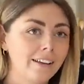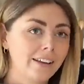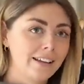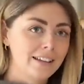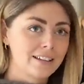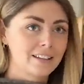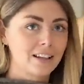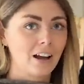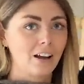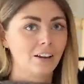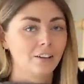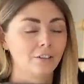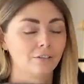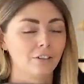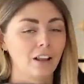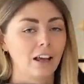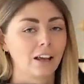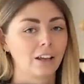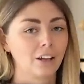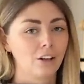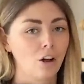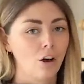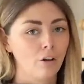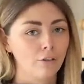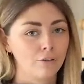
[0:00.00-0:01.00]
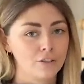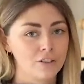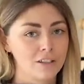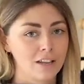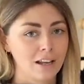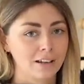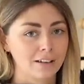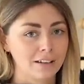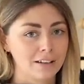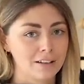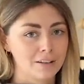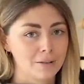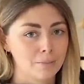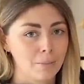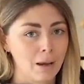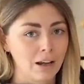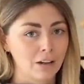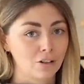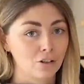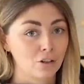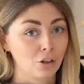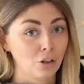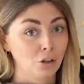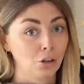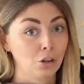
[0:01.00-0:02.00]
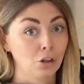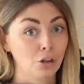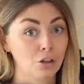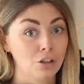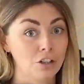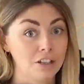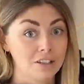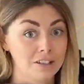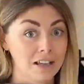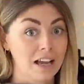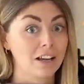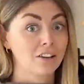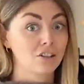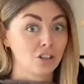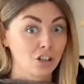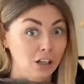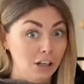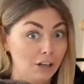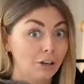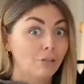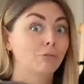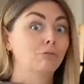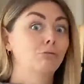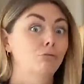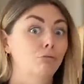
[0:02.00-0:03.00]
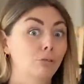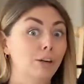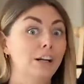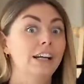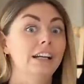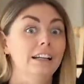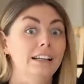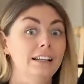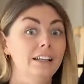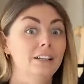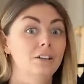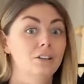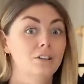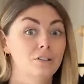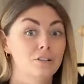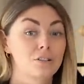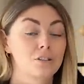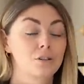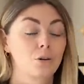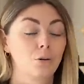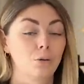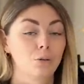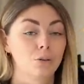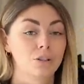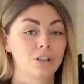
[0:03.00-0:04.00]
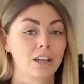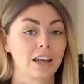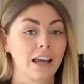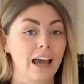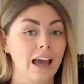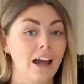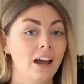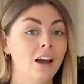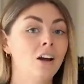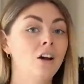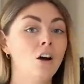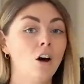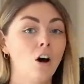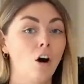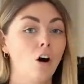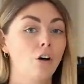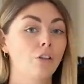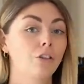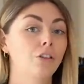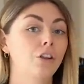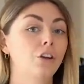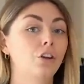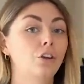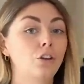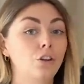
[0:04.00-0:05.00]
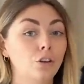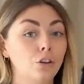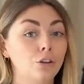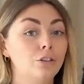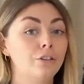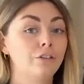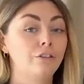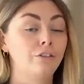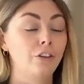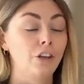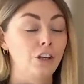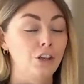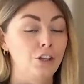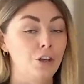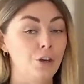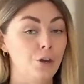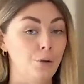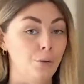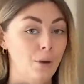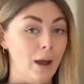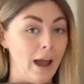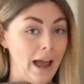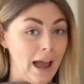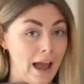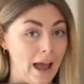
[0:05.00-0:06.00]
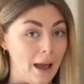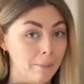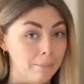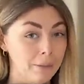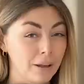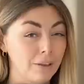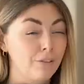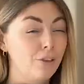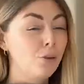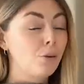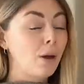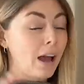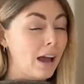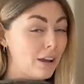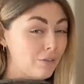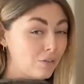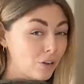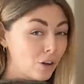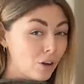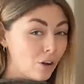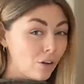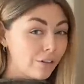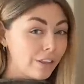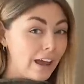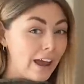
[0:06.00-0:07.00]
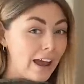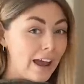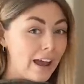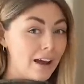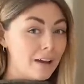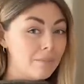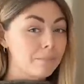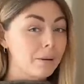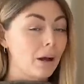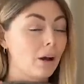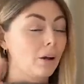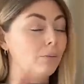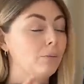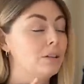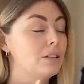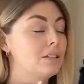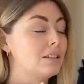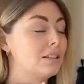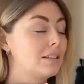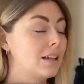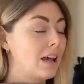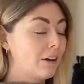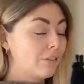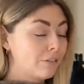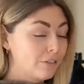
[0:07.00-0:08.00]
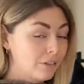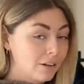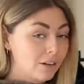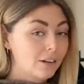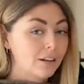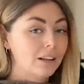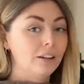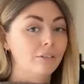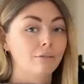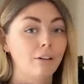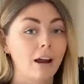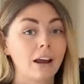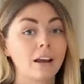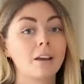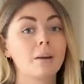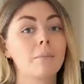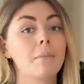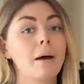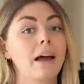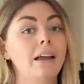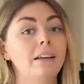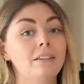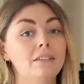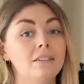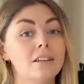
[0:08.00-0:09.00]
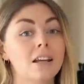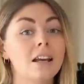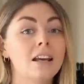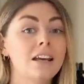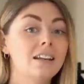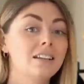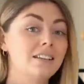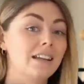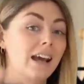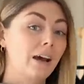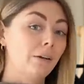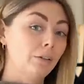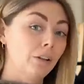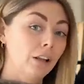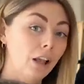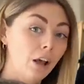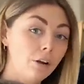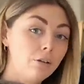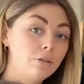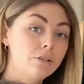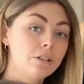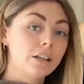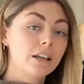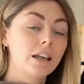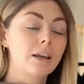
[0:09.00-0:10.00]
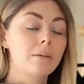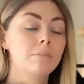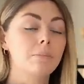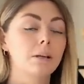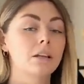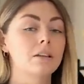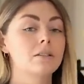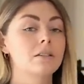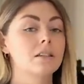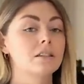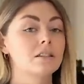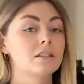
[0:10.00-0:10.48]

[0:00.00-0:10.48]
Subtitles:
is kind of like an Ofsted inspection. Good is actually a really good score to get on the Good For You app. If you haven't got that app, I would definitely recommend downloading it, because